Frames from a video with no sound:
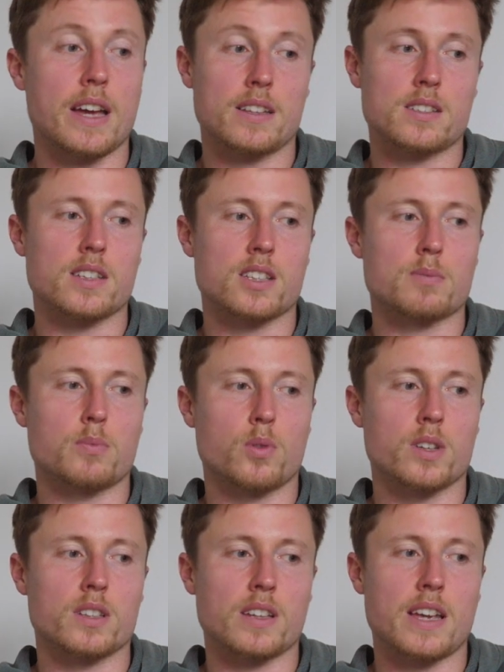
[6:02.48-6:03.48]
at
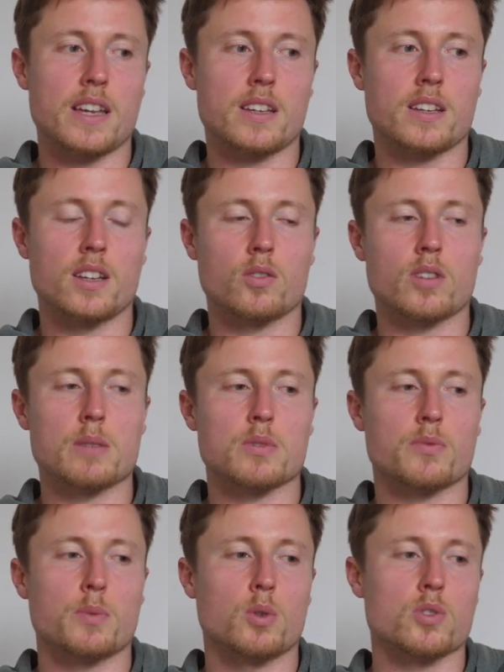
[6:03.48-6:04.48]
6.8 kilograms
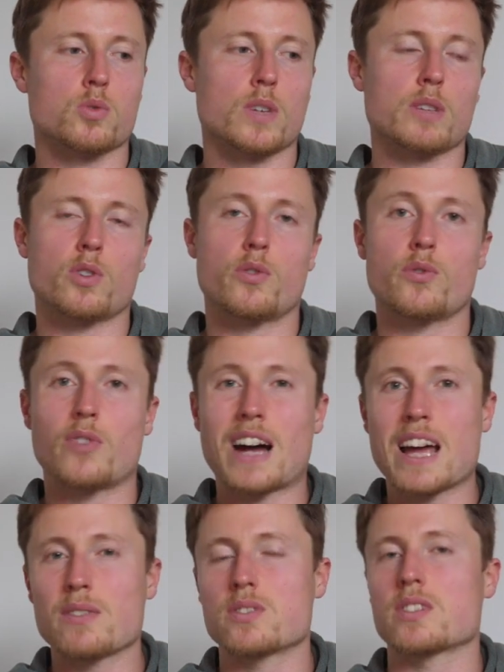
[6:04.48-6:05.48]
of bonus weight for
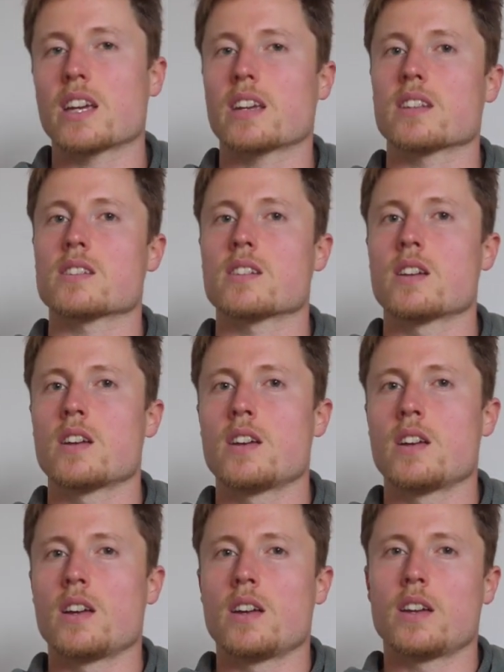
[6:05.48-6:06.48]
5 seconds.
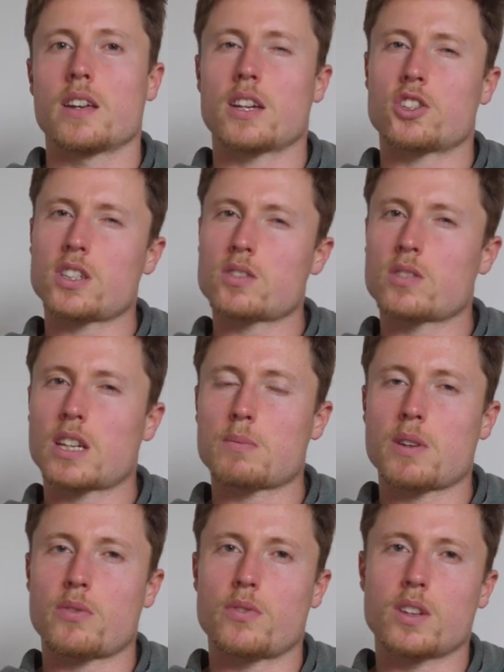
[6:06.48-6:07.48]
Yeah, just to get
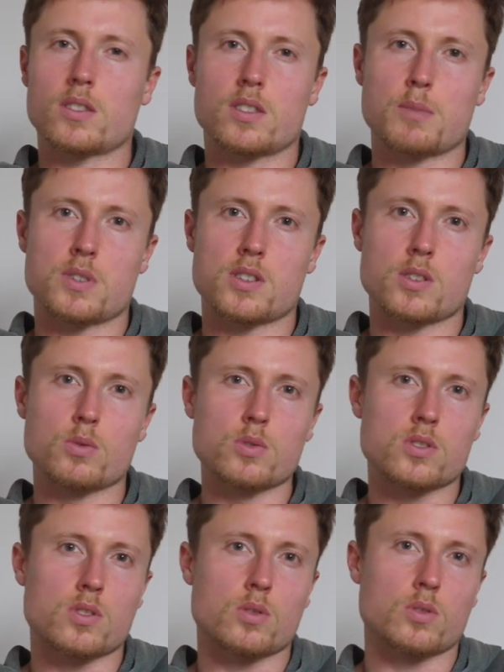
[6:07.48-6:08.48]
my fingertips
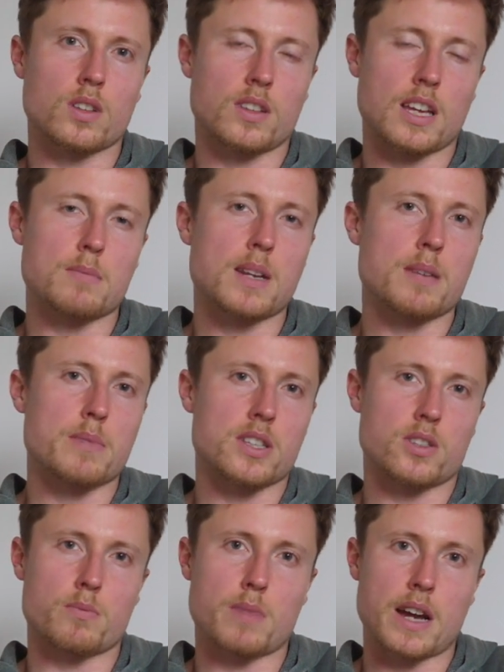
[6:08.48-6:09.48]
used to the
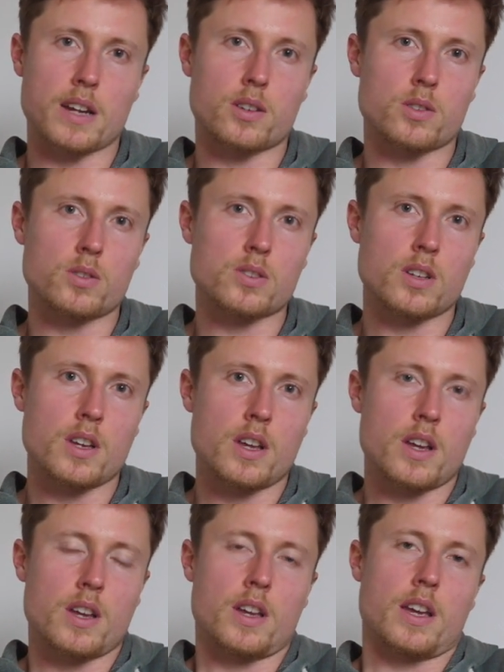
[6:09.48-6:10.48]
10mm micros.
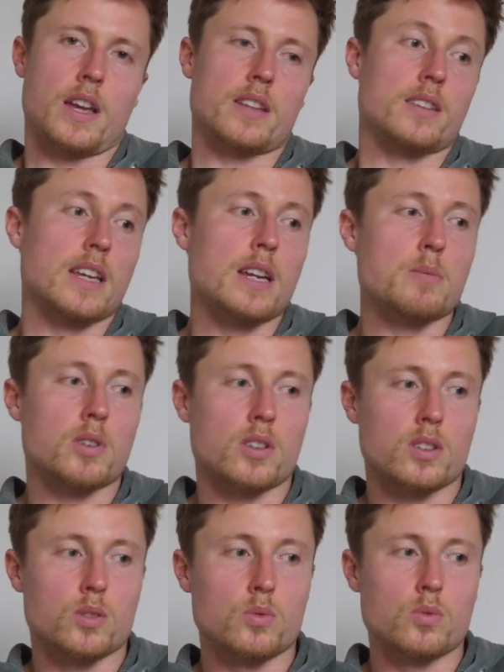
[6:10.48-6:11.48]
And then I'm
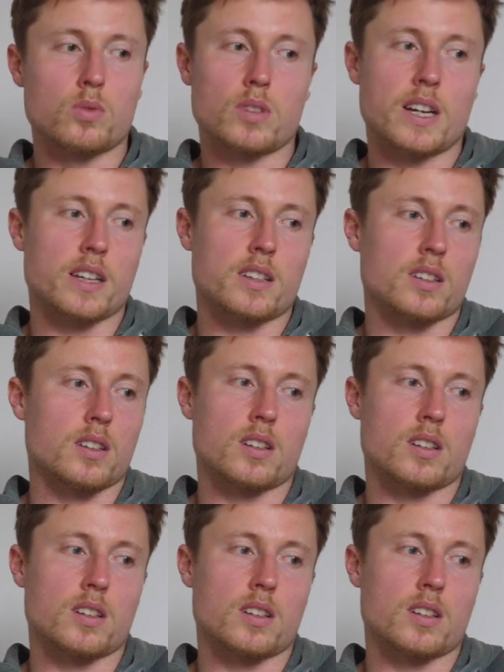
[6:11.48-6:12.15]
gonna do like